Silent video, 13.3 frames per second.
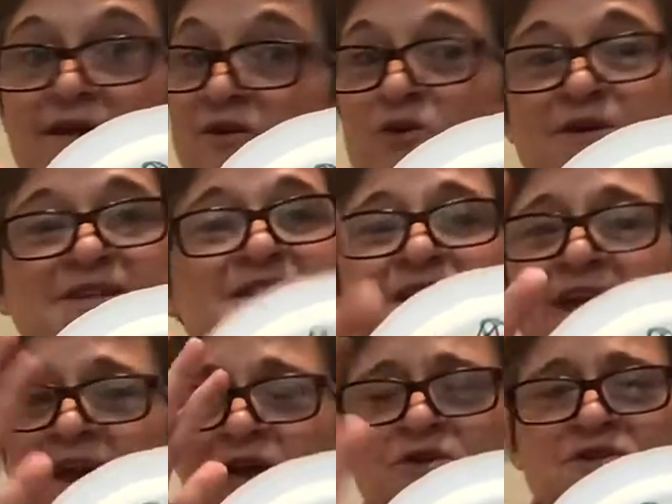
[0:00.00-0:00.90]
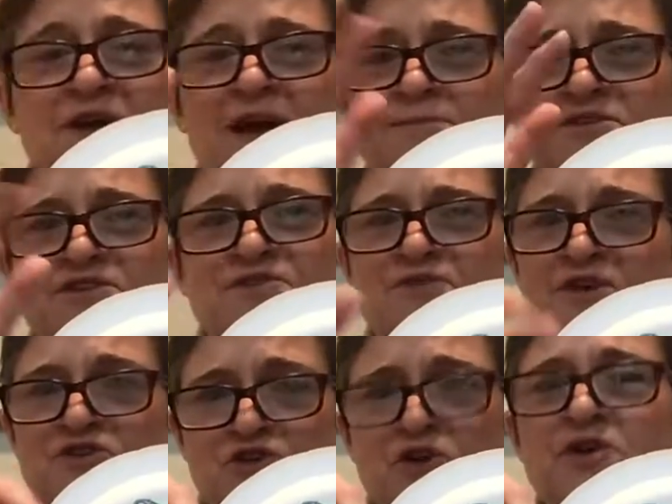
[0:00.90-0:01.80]
and of course, take your time to do
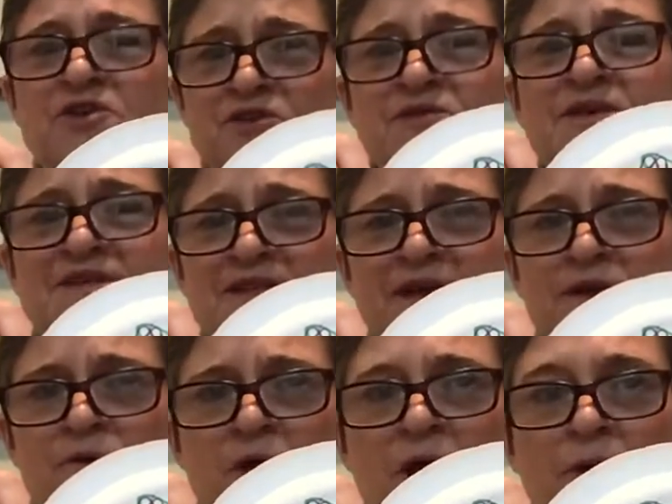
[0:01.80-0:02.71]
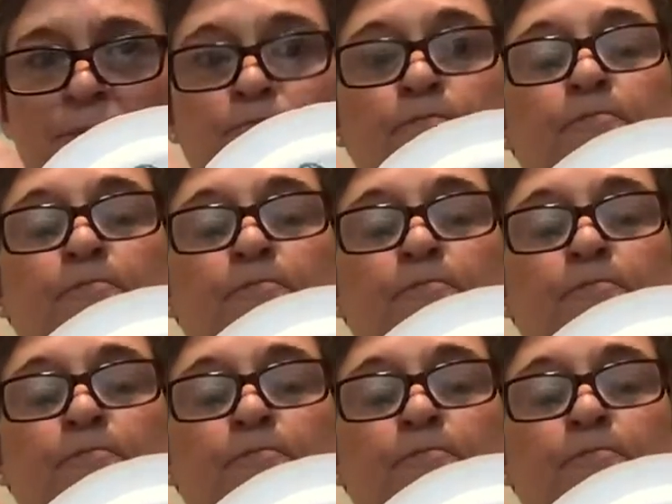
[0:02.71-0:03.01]
this. You can do this later on.